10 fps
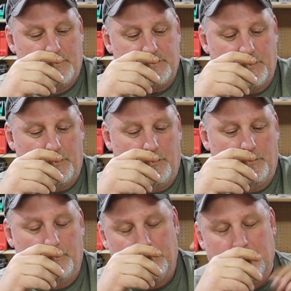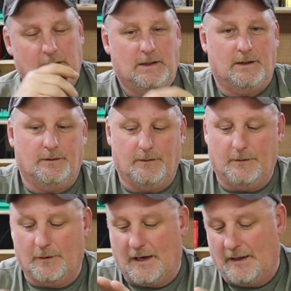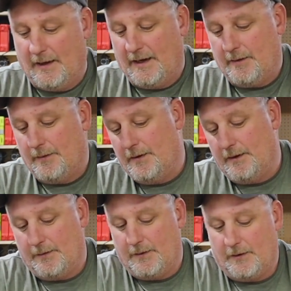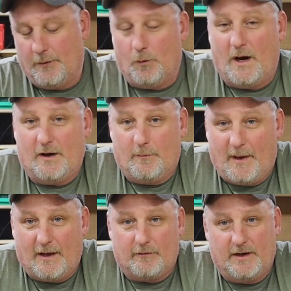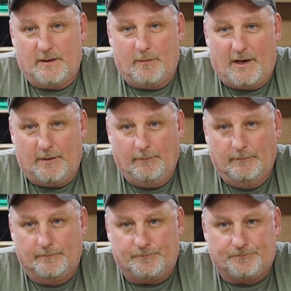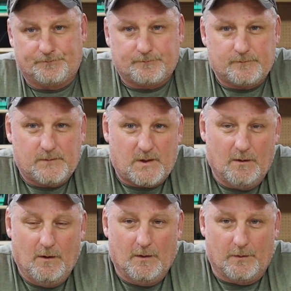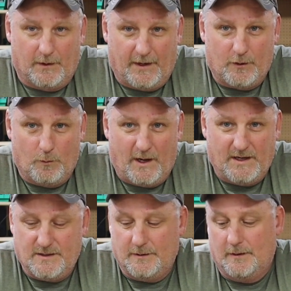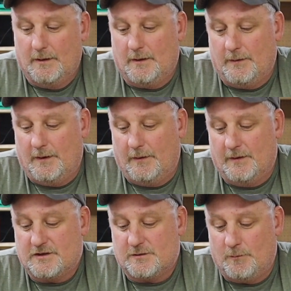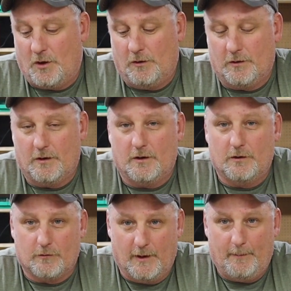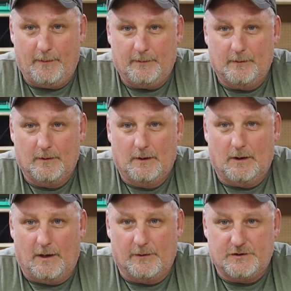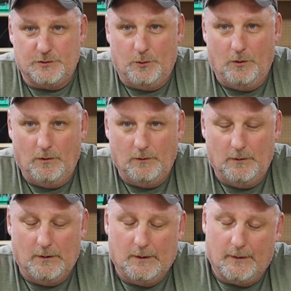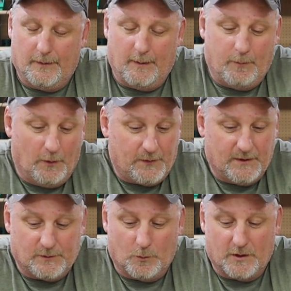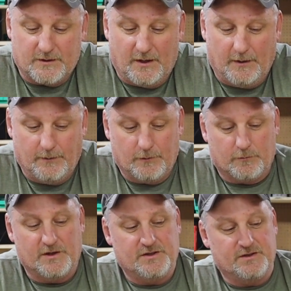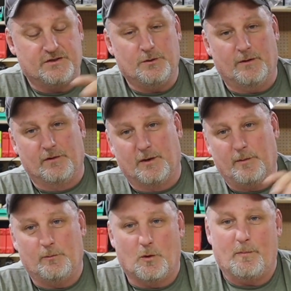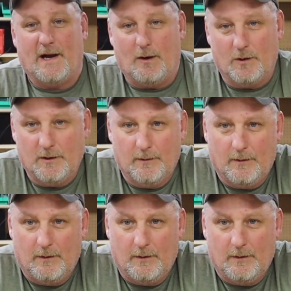So, I like the wider battery on the bottom, the lighter weight, the smaller grip on the tool. They both get the work done. The rigids do have a little bit more power.